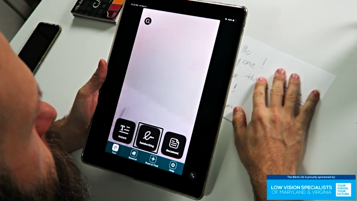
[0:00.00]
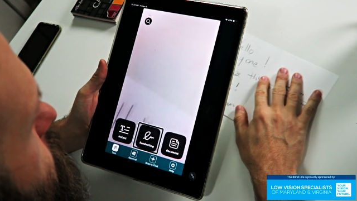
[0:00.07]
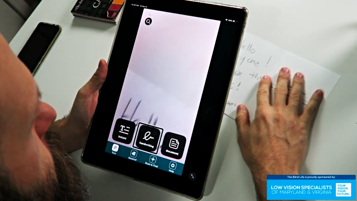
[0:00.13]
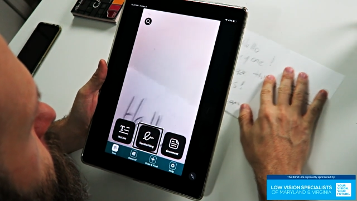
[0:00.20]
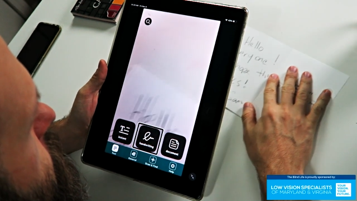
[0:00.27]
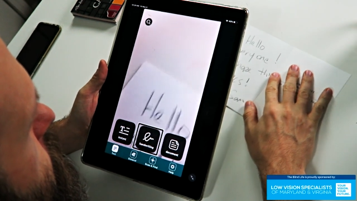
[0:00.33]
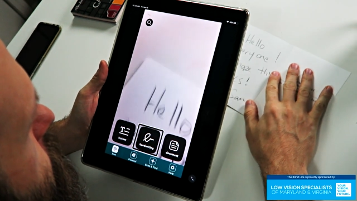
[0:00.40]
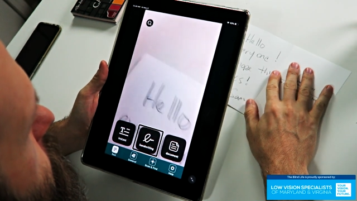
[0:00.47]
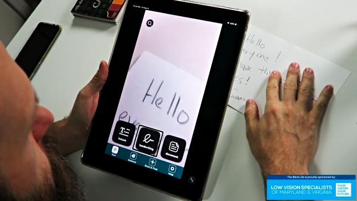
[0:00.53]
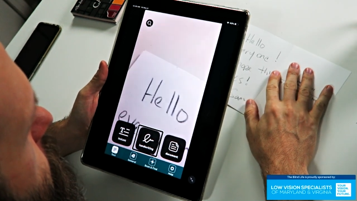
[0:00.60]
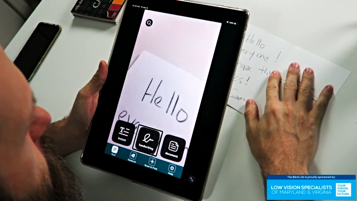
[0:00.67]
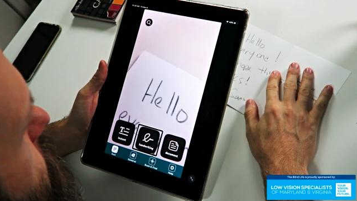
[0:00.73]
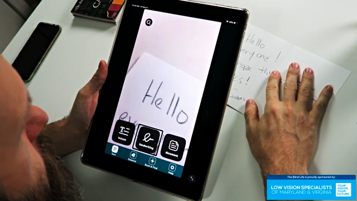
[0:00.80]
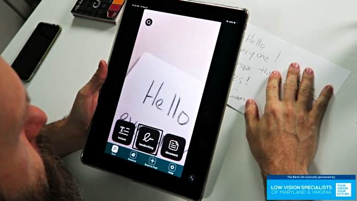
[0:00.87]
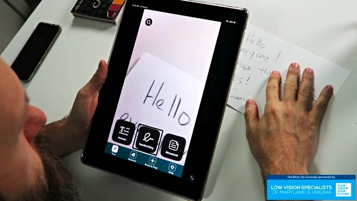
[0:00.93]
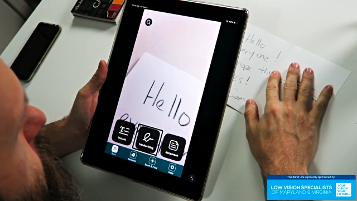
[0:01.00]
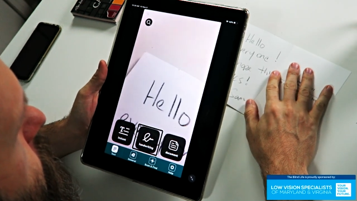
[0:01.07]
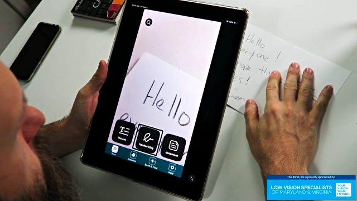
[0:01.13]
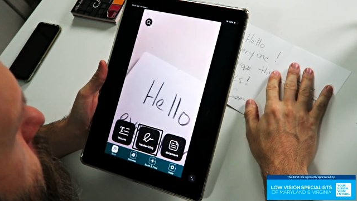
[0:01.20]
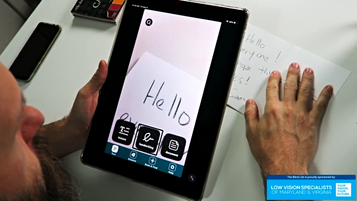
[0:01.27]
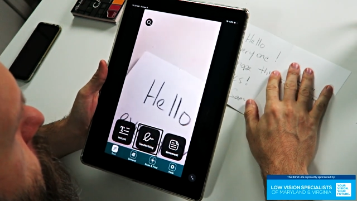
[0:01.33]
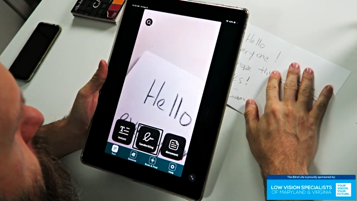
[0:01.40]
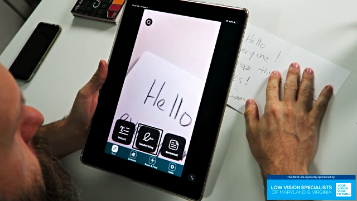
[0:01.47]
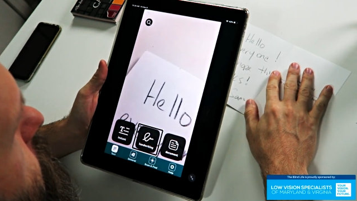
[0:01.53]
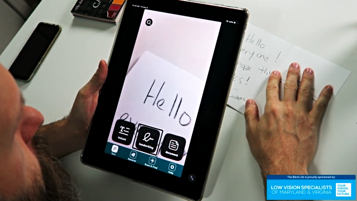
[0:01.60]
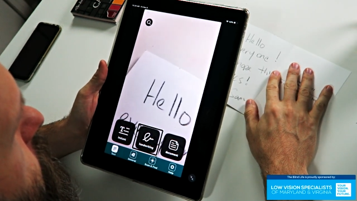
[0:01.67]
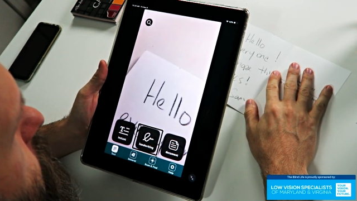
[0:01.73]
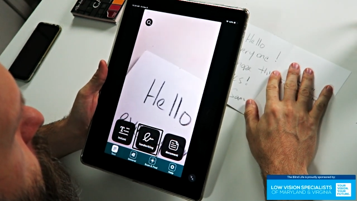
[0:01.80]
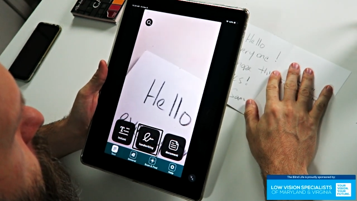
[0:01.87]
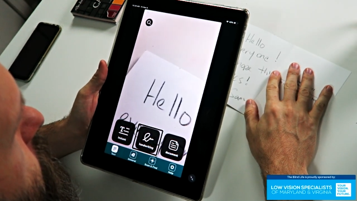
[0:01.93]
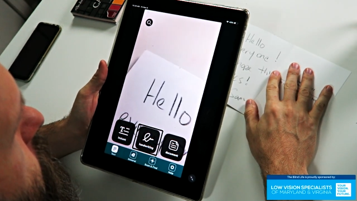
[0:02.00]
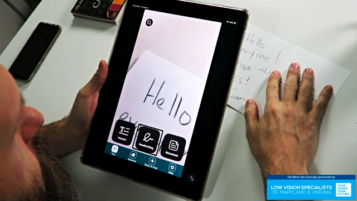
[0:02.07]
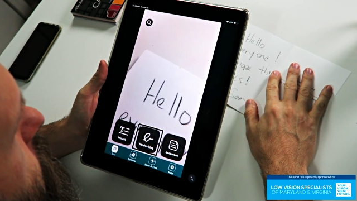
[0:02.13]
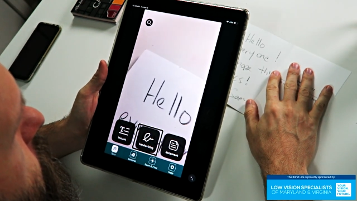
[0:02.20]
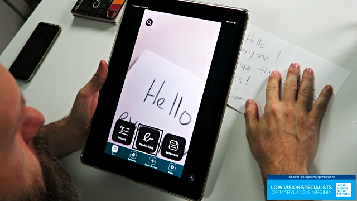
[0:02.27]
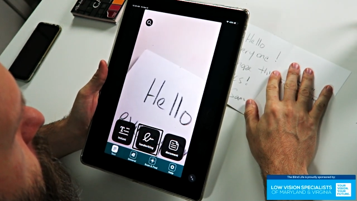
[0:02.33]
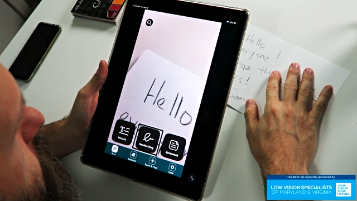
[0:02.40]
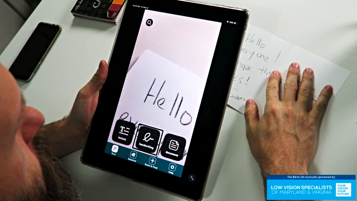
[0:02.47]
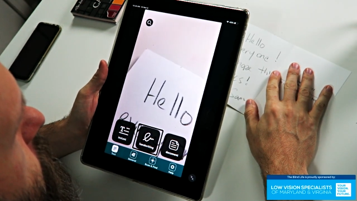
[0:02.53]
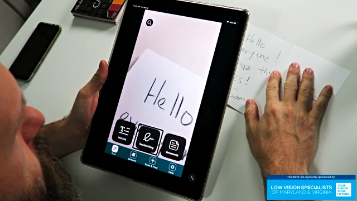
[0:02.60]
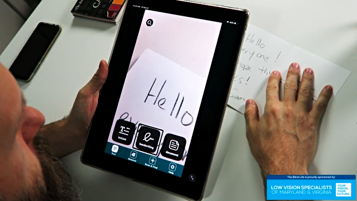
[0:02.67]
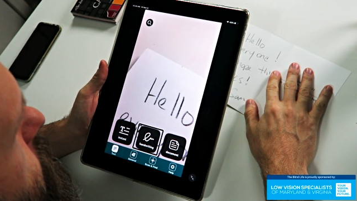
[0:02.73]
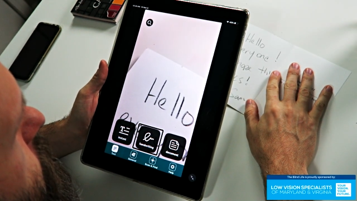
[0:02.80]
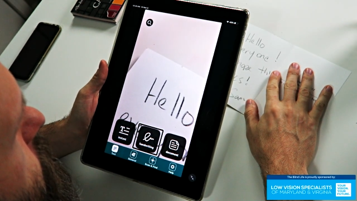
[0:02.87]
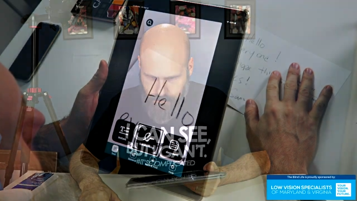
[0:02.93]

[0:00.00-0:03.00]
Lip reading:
[unreadable: no face in view]